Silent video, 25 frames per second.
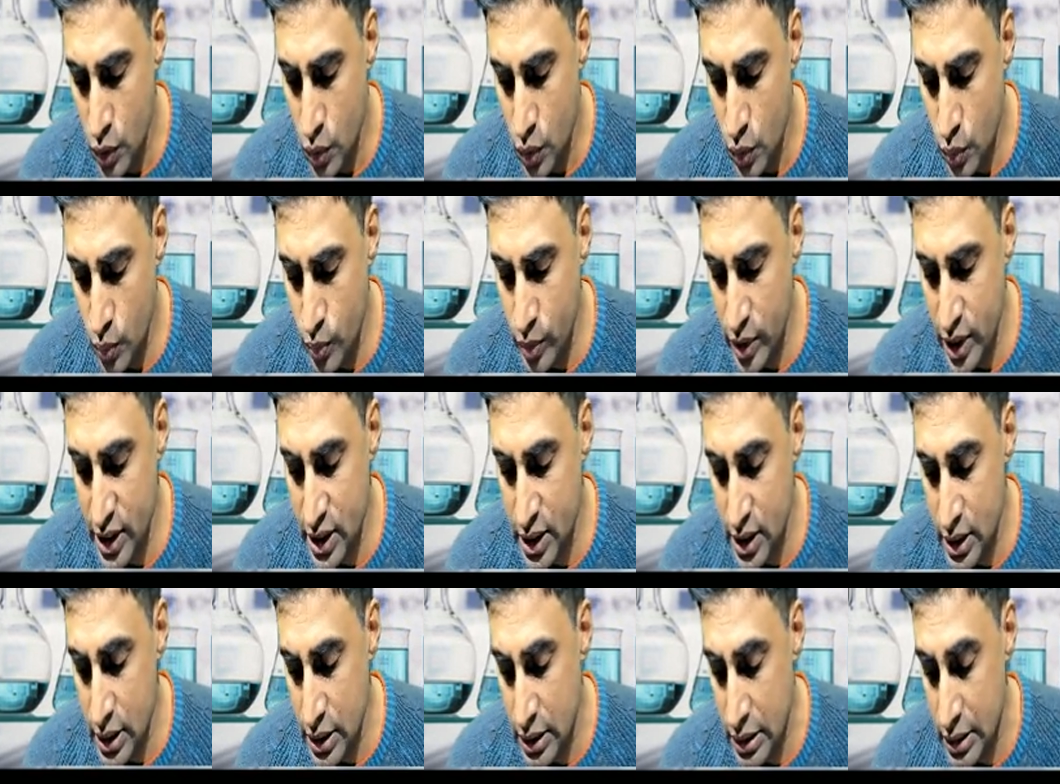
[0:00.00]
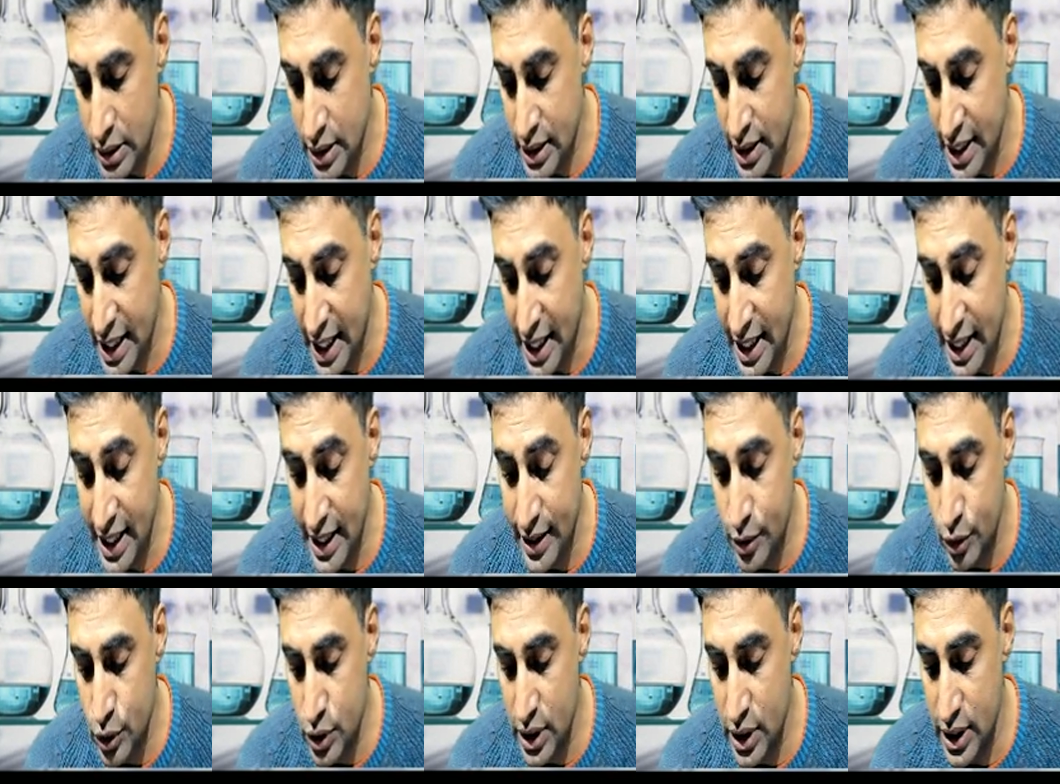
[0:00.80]
with
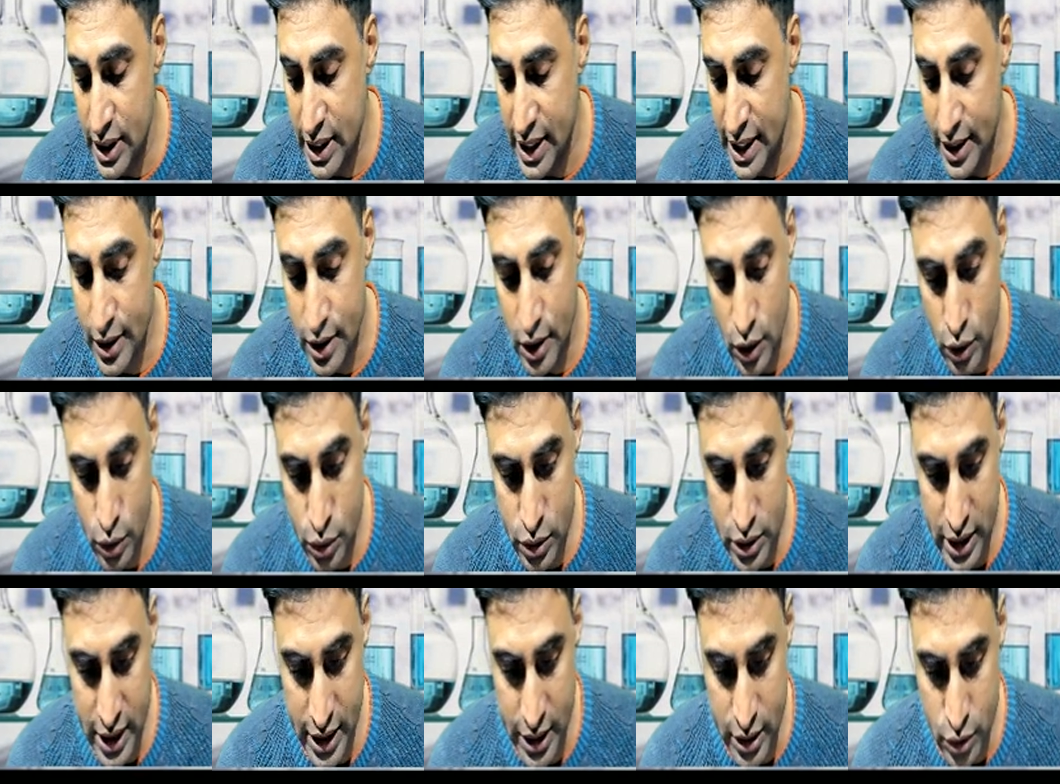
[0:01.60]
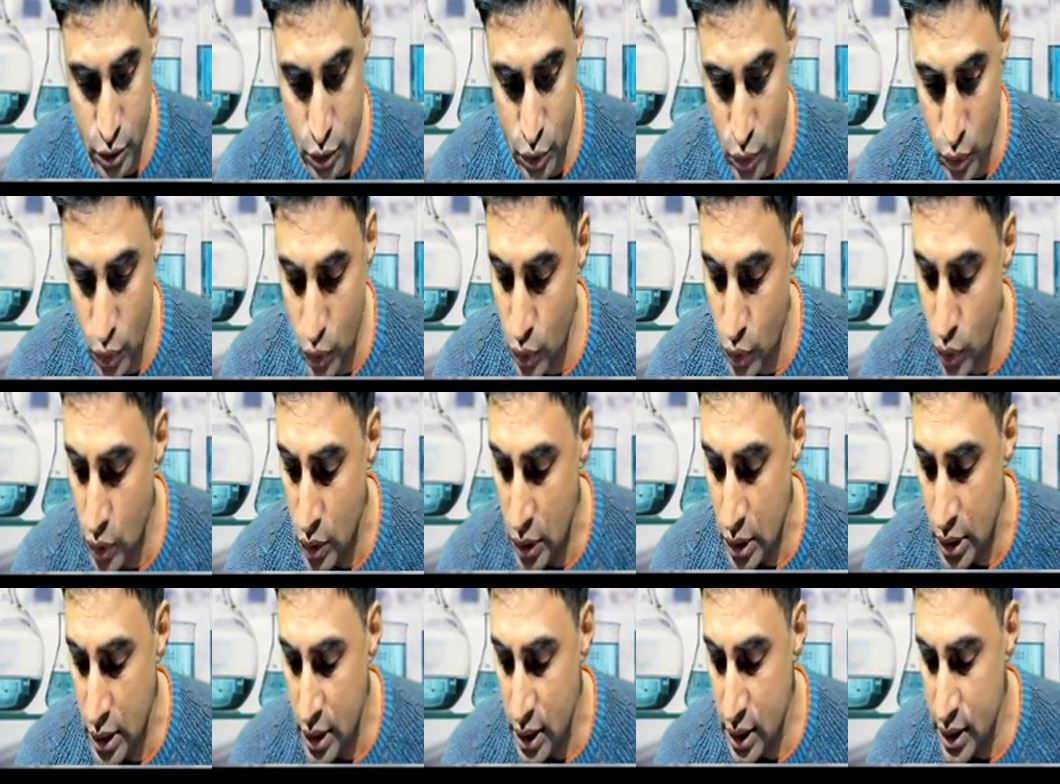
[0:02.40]
dinitrogen tetraoxide. So
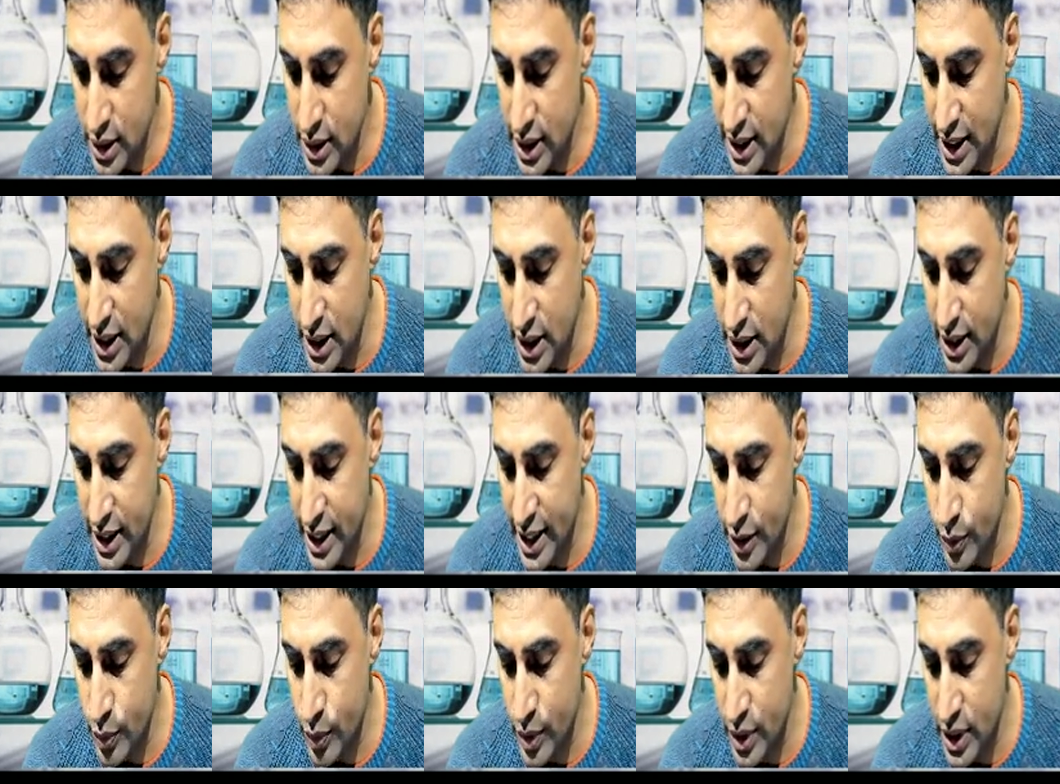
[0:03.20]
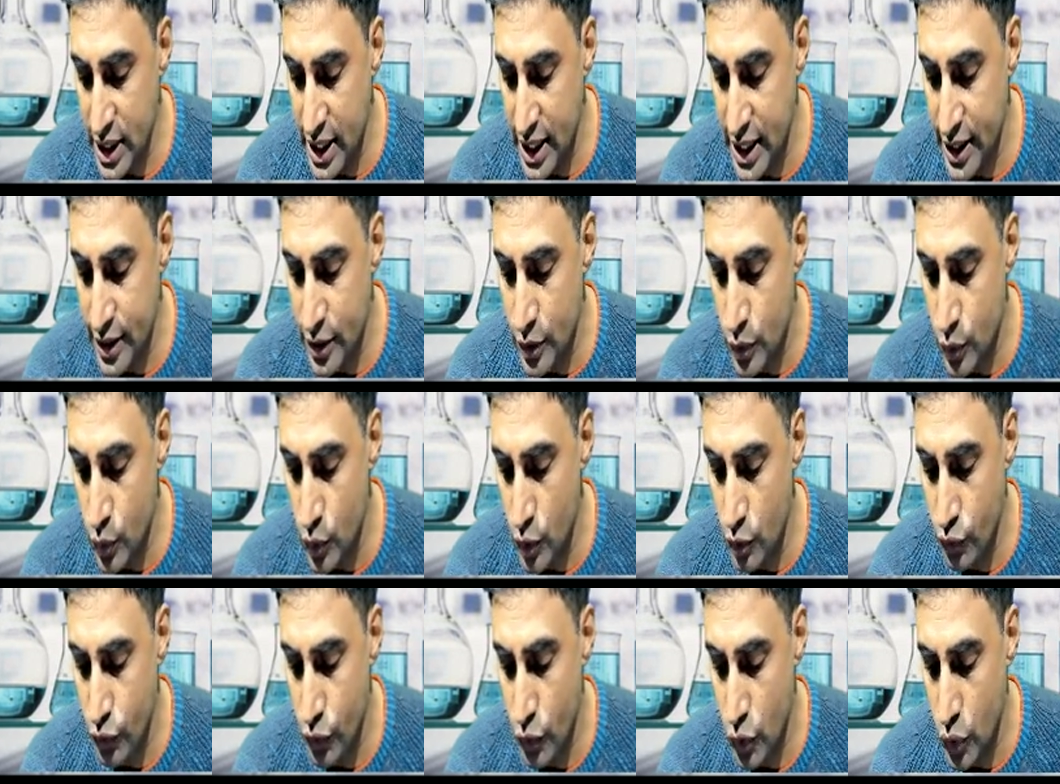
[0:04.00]
that will react with
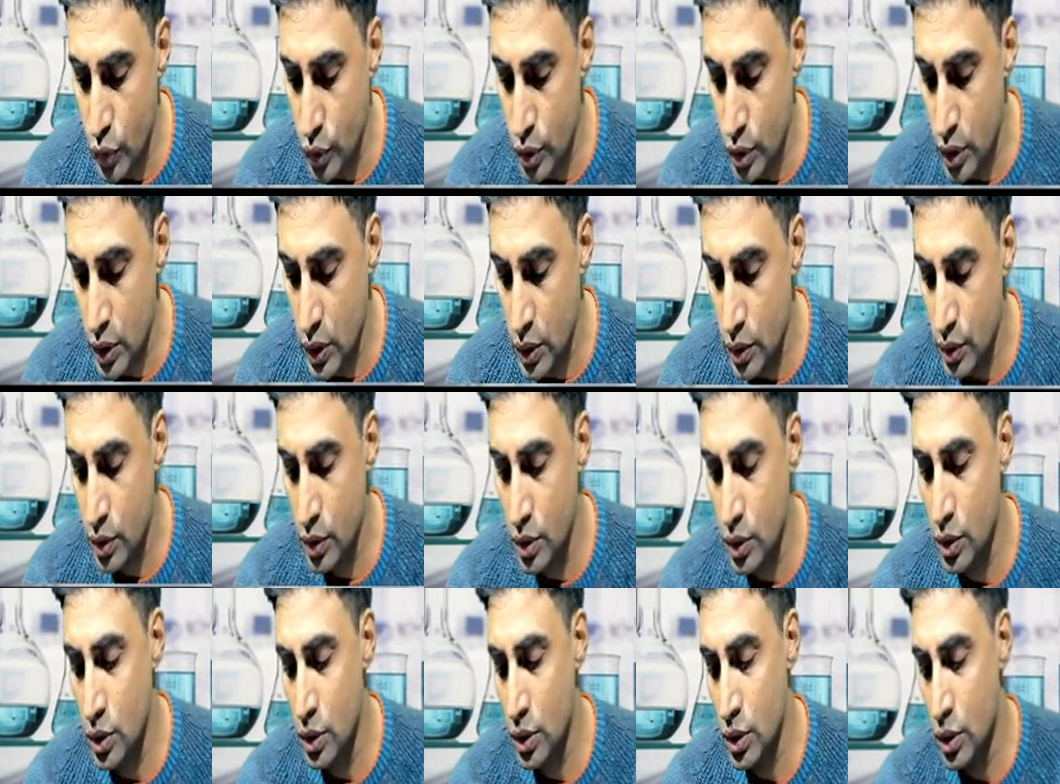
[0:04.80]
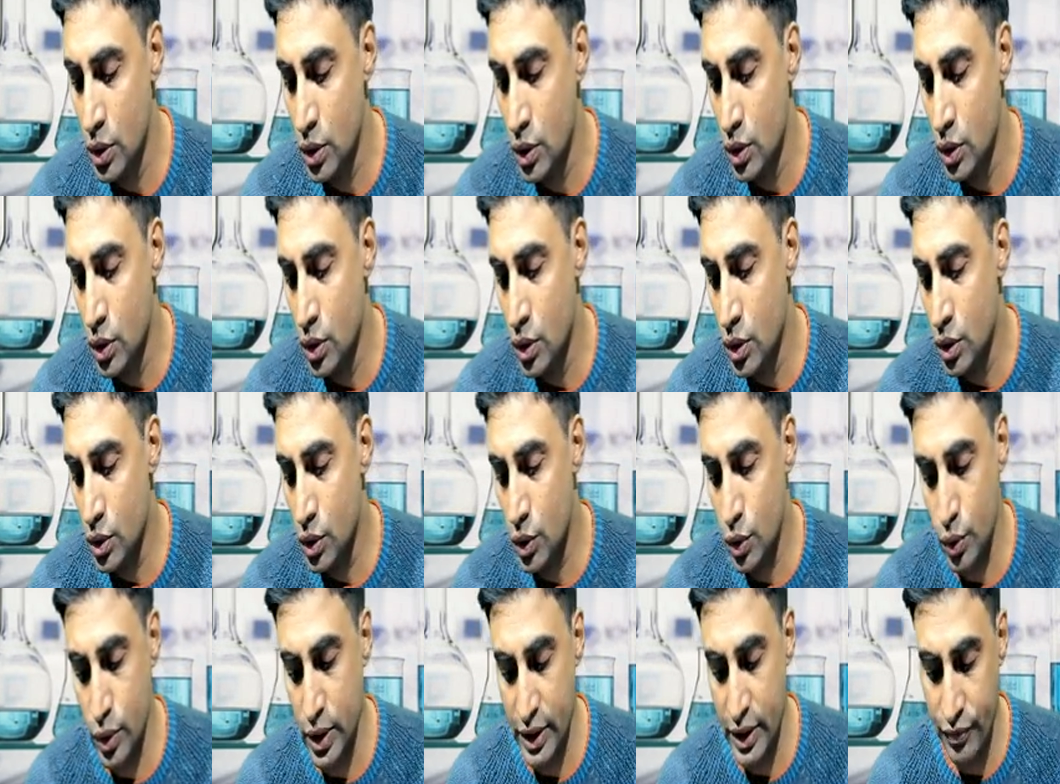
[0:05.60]
N2O4
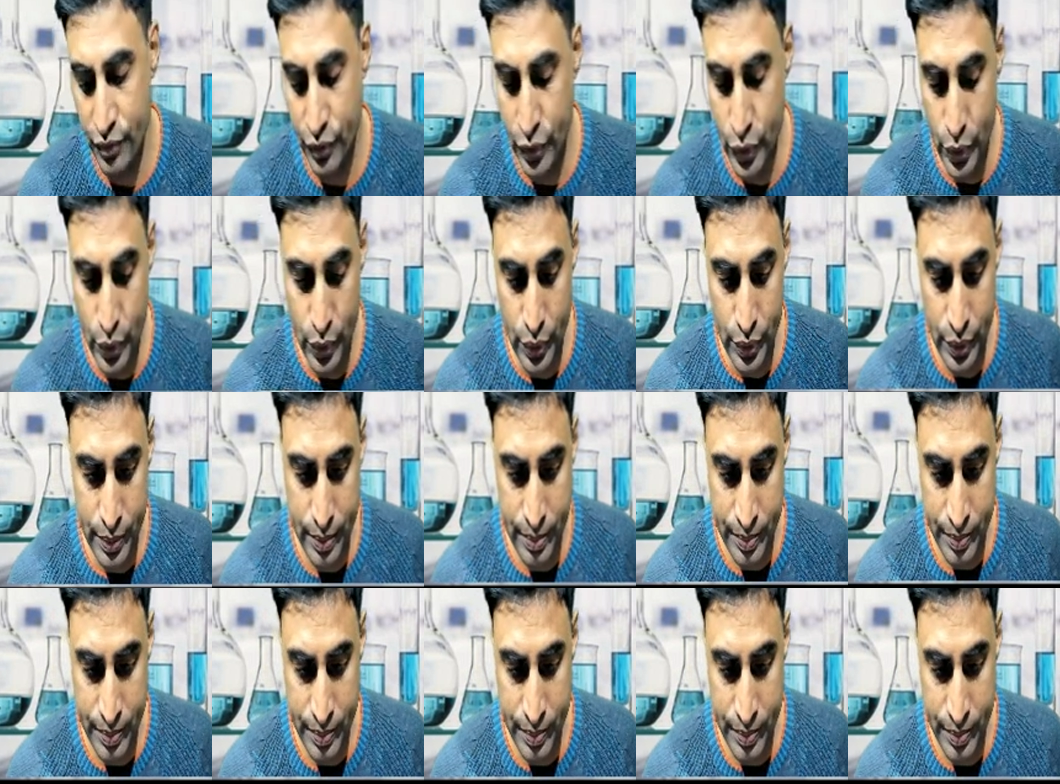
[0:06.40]
to give you